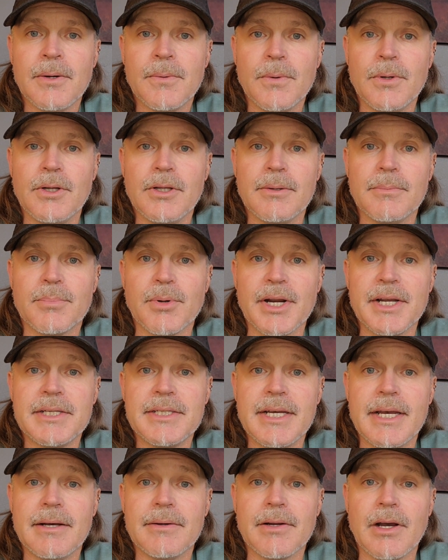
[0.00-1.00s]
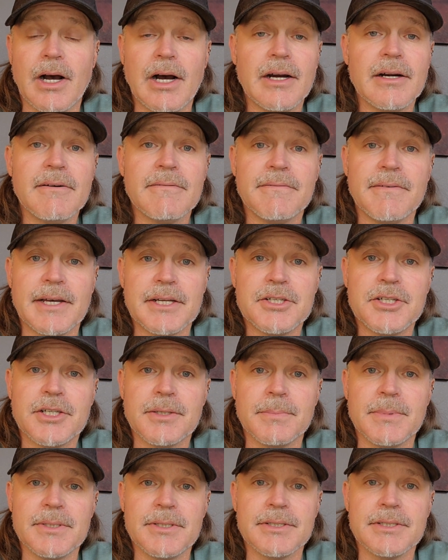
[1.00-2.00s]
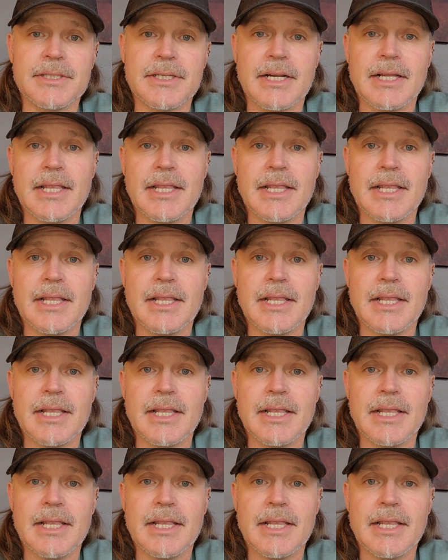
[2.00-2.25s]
will break down our vegetables and